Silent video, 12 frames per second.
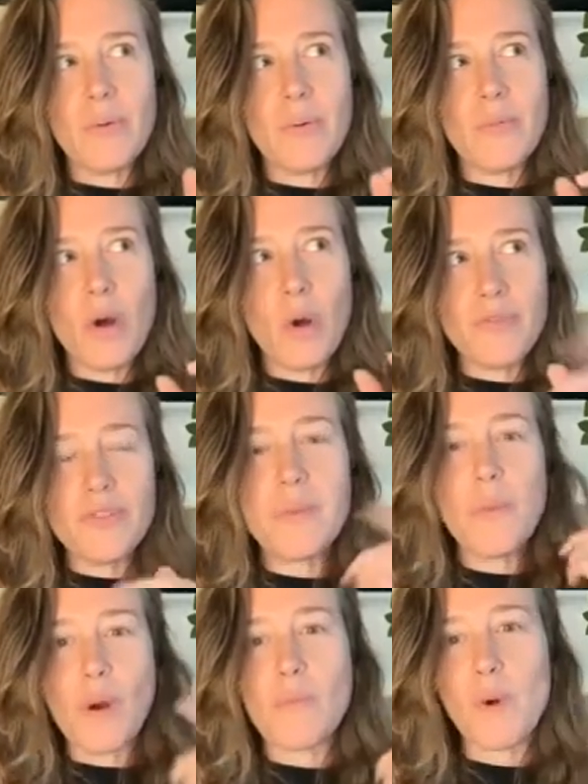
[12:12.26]
hopefully
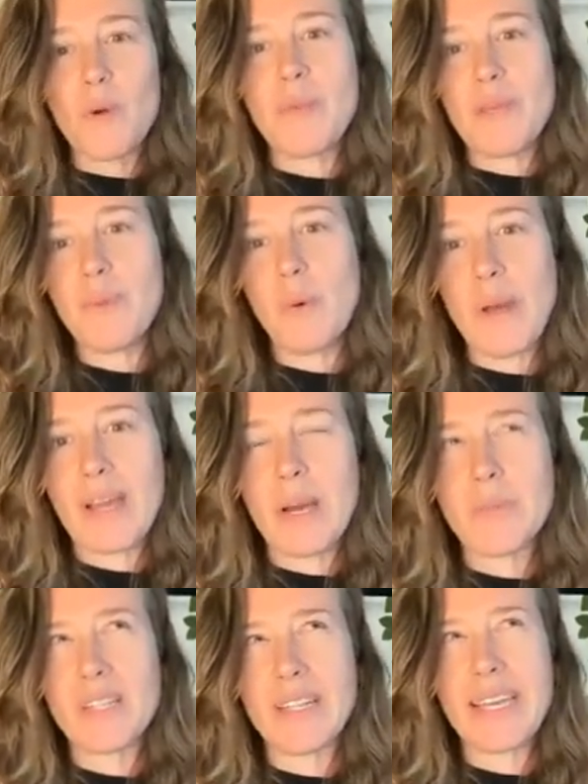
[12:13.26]
more and more people wake
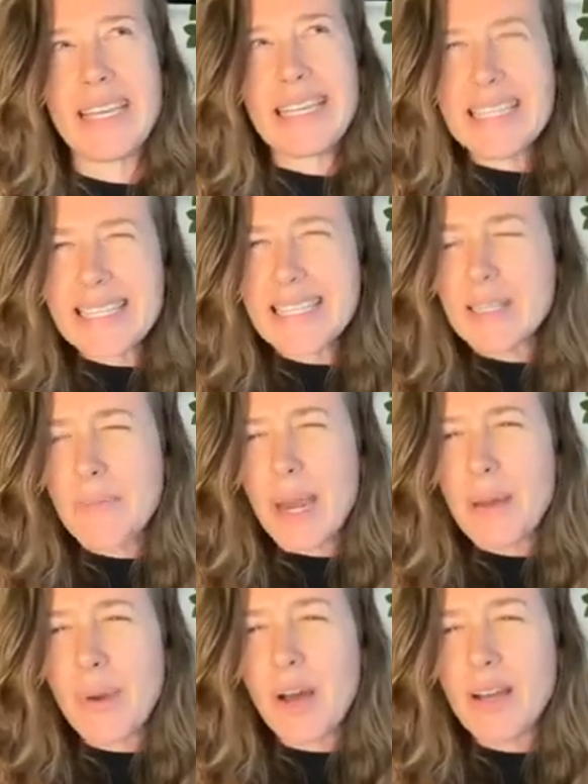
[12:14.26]
up to like, is this
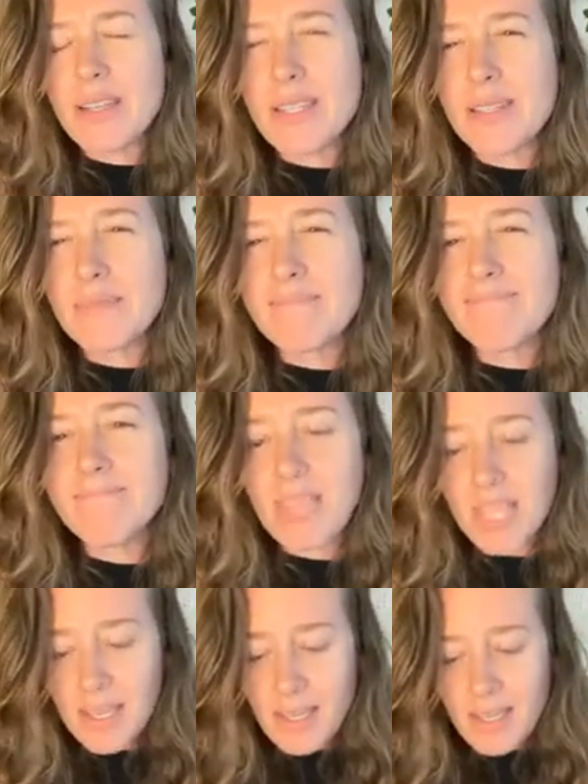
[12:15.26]
menopause?
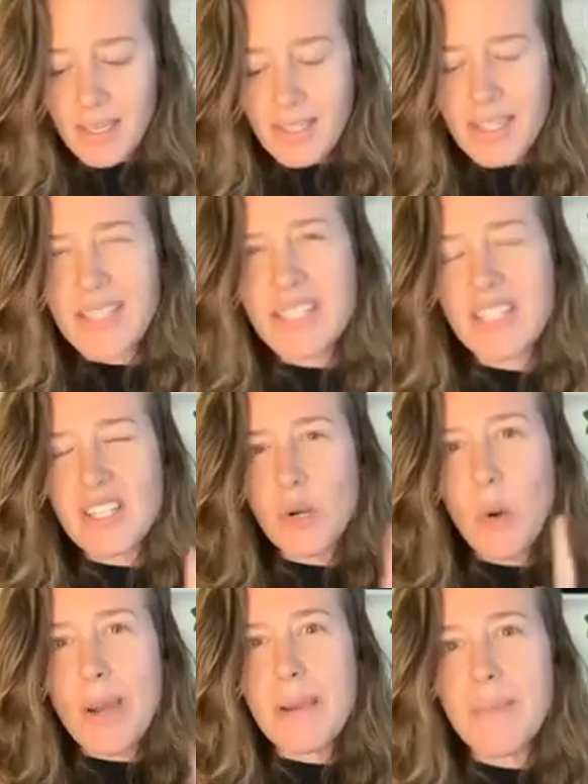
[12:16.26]
This doesn't
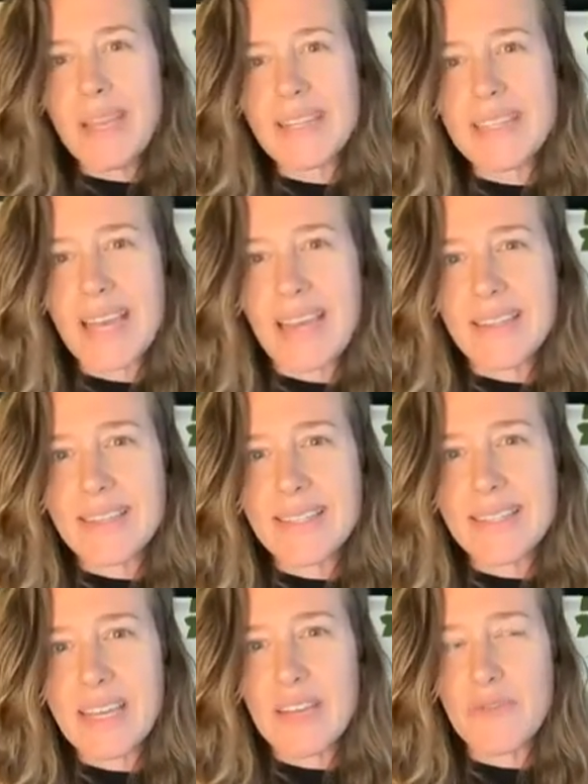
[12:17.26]
quite make
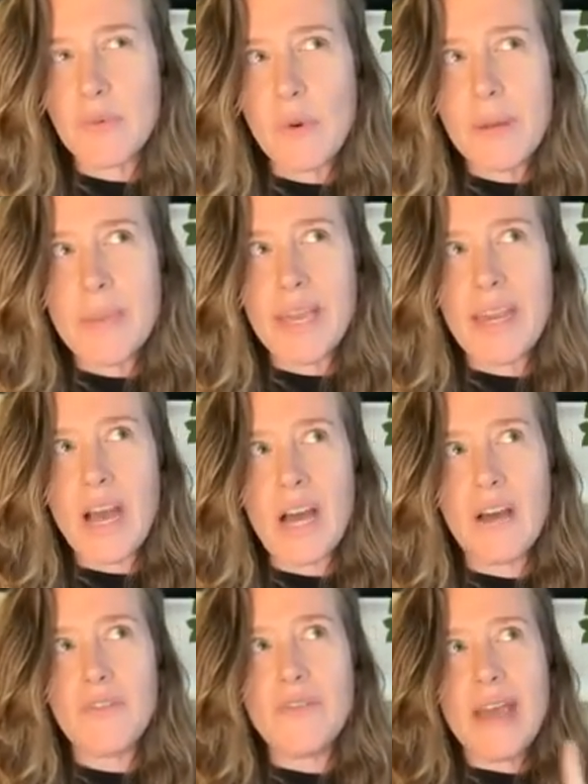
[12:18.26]
sense if women
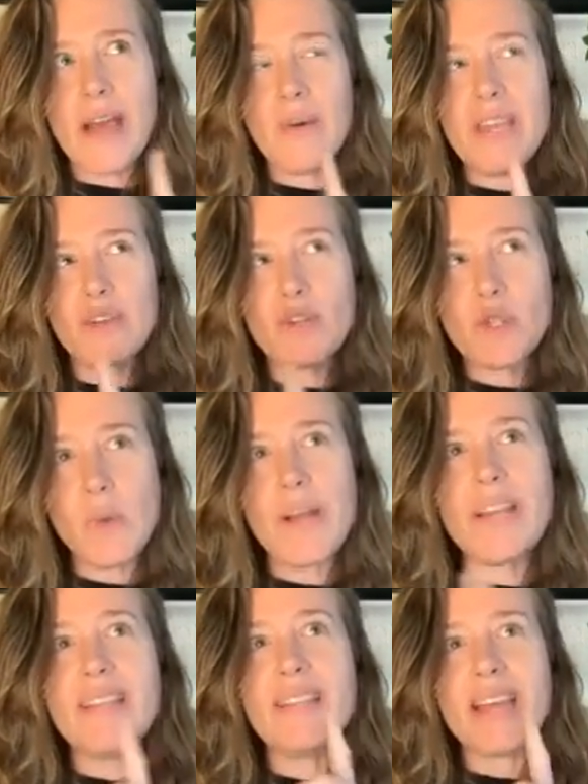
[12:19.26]
of now in their
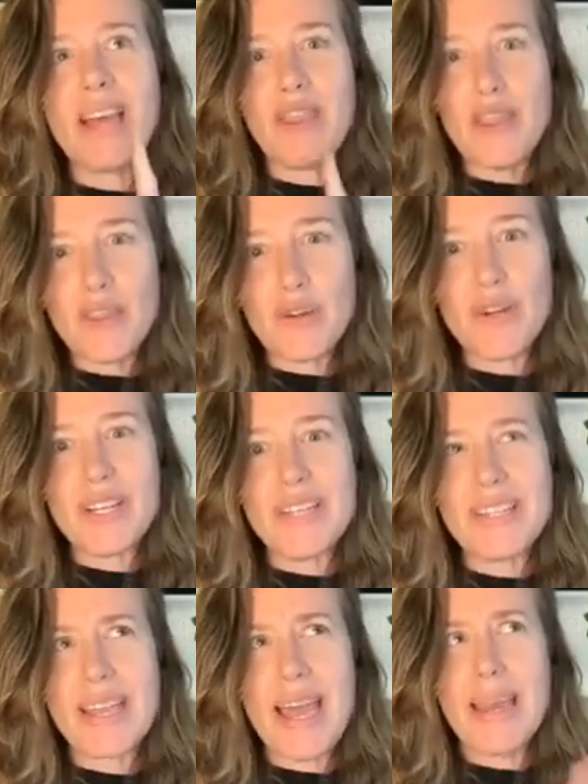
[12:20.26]
20s and
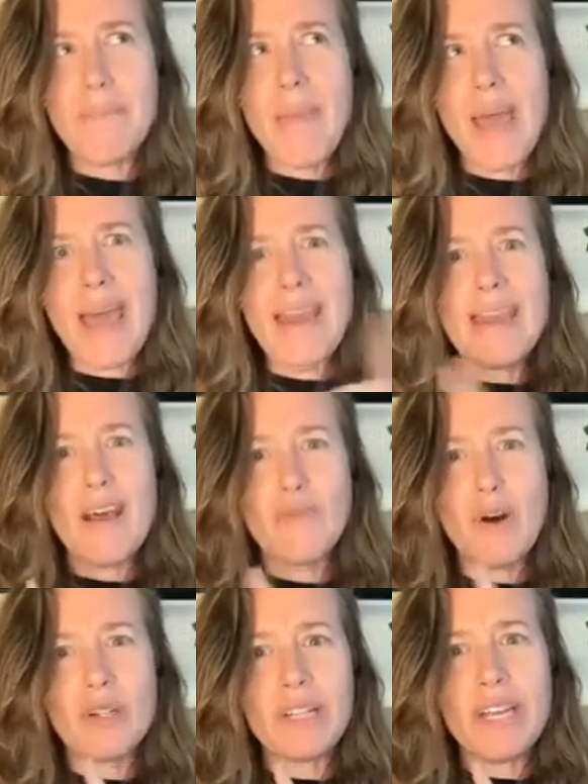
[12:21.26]
30s and men of
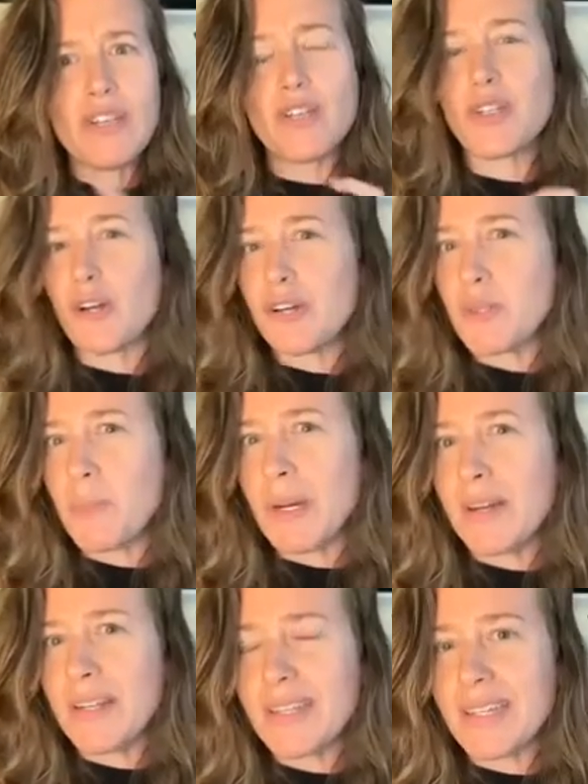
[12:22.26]
all ages are
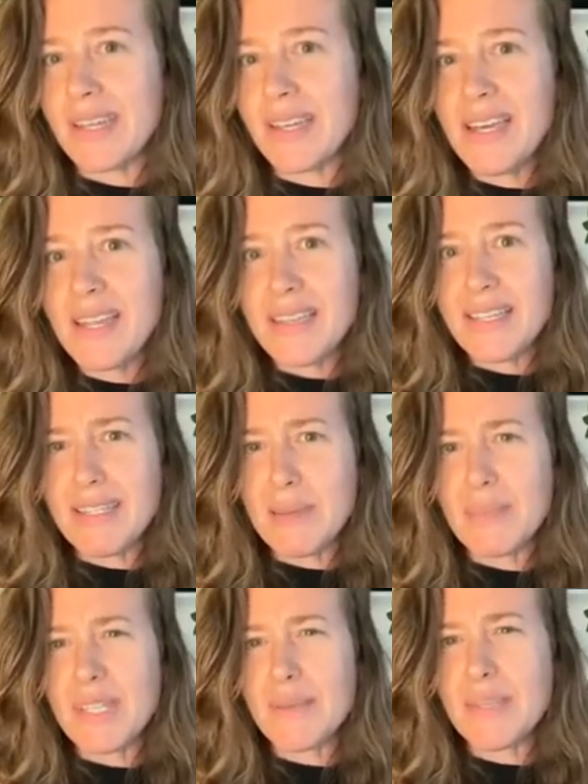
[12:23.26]
experiencing these
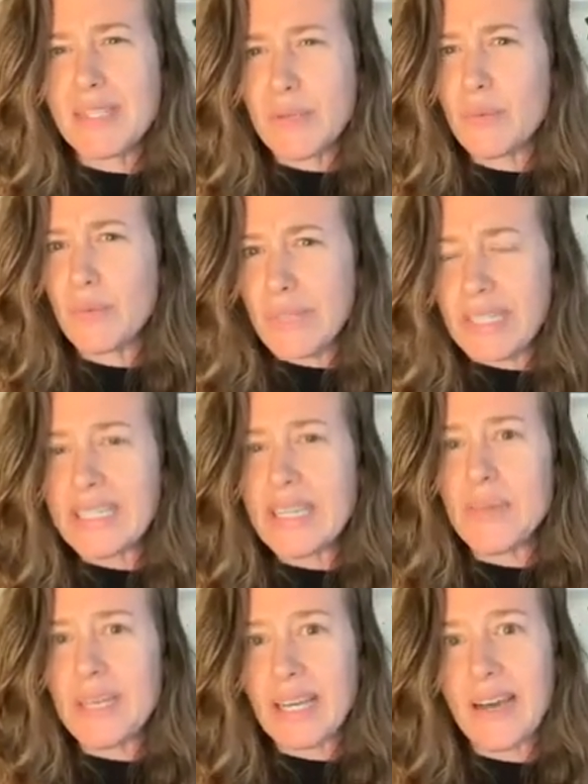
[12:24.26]
symptoms. Is it really
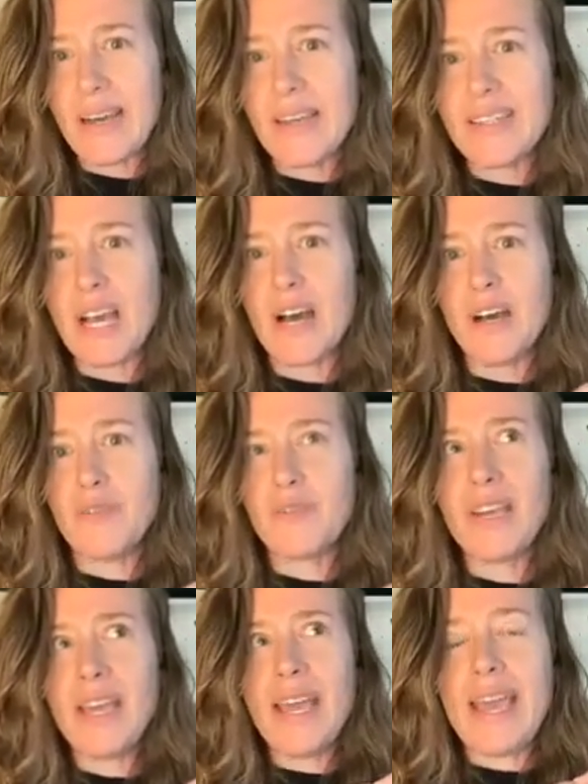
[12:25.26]
because of
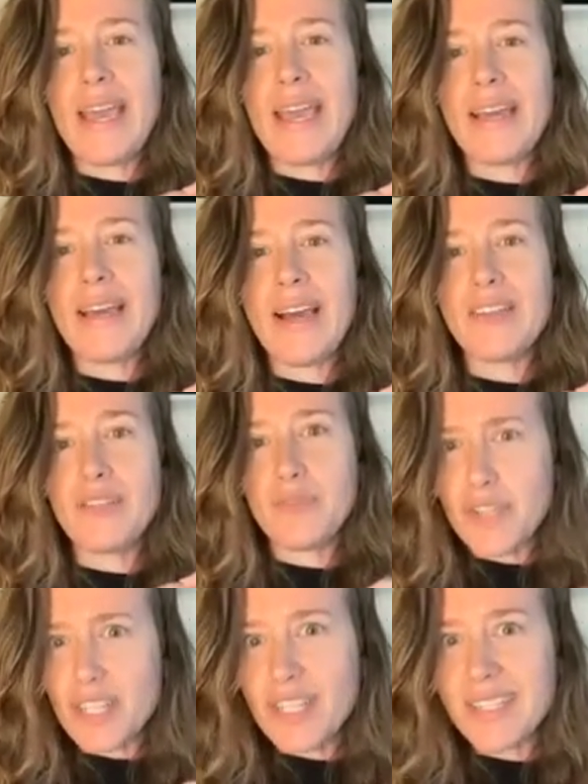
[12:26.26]
a
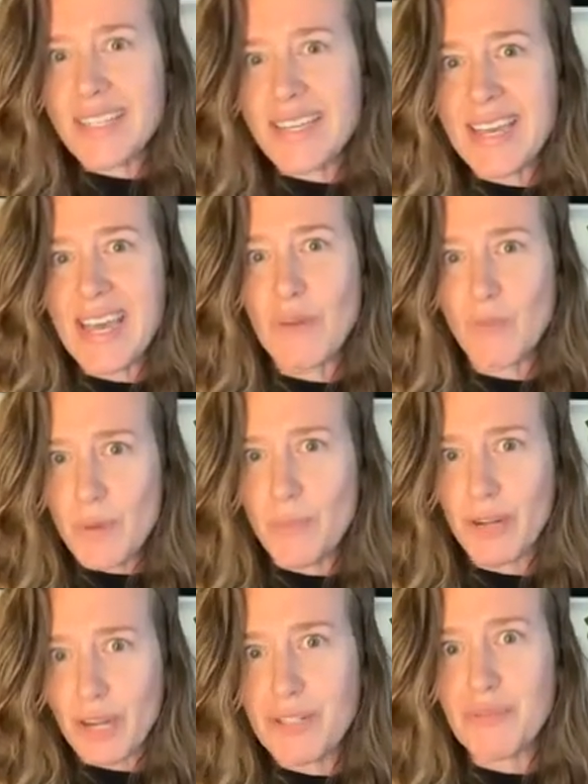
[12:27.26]
deficiency in
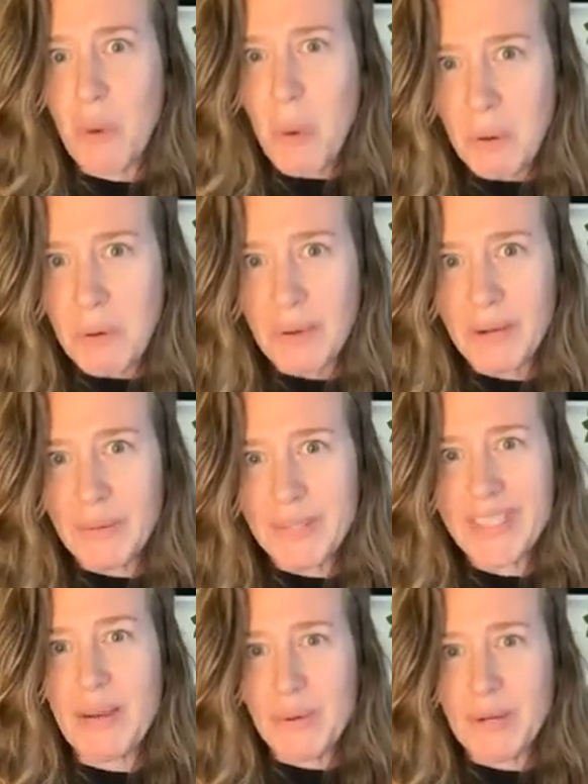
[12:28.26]
reproductive
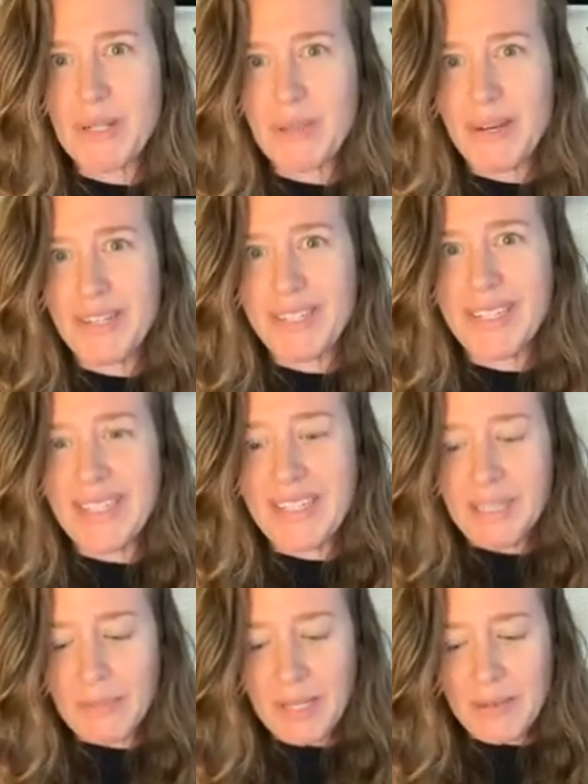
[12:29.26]
hormones that we're experiencing these
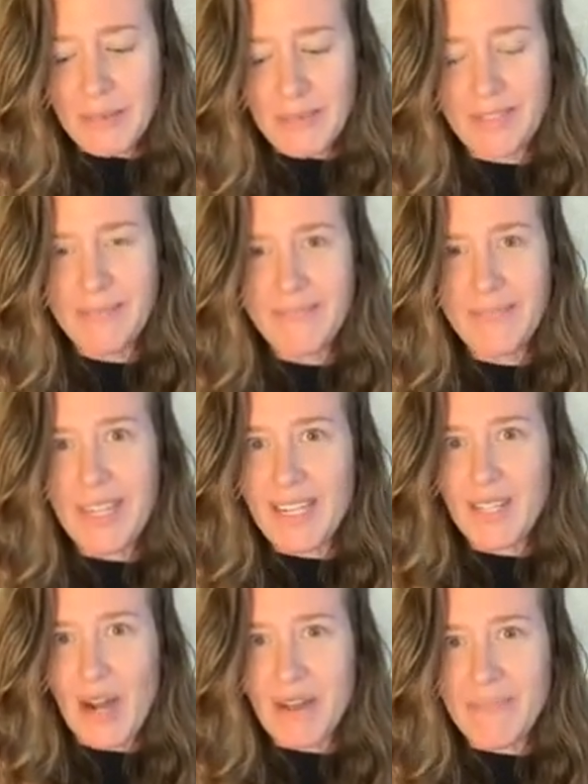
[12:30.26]
symptoms?
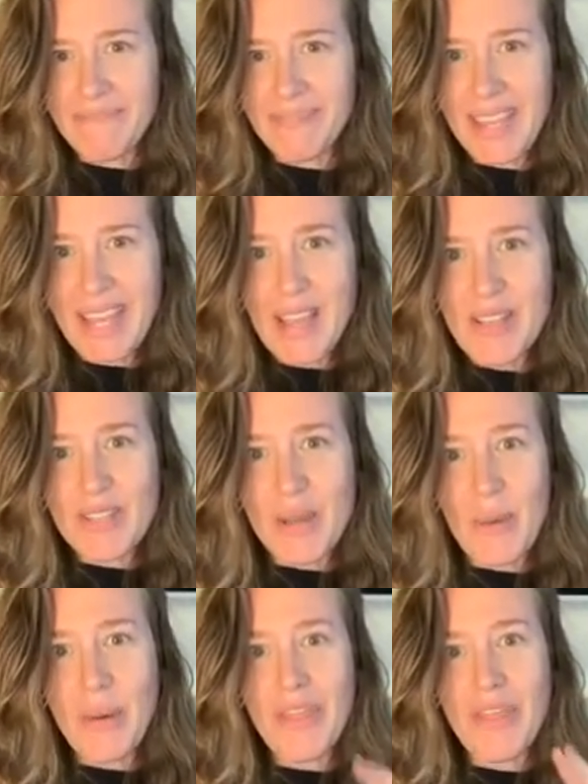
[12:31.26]
It's not.
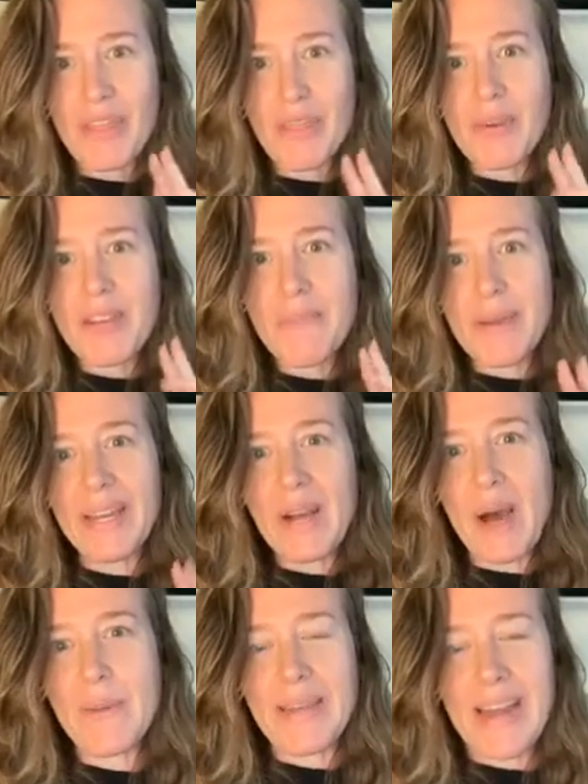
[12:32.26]
So the three big
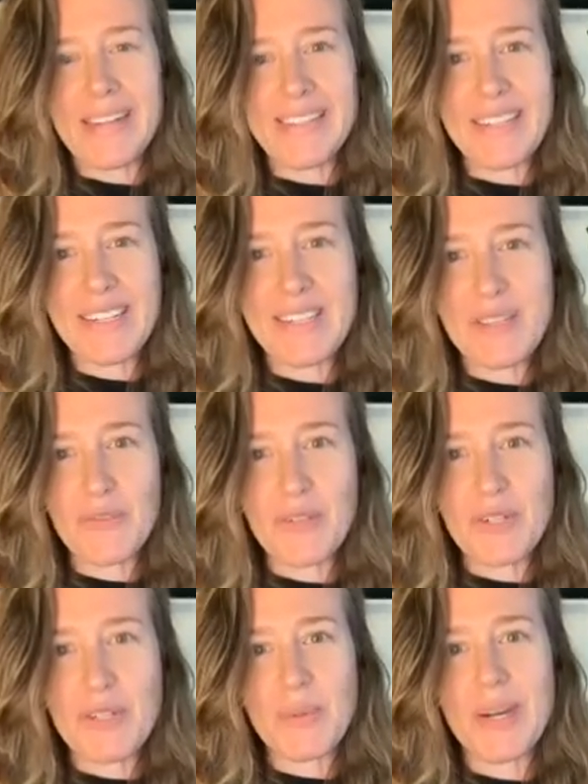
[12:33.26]
commonalities. The
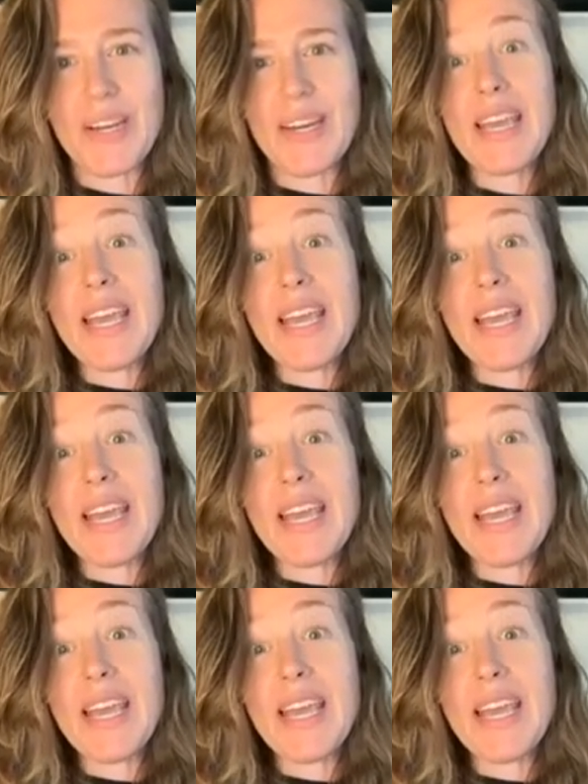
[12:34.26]
first one,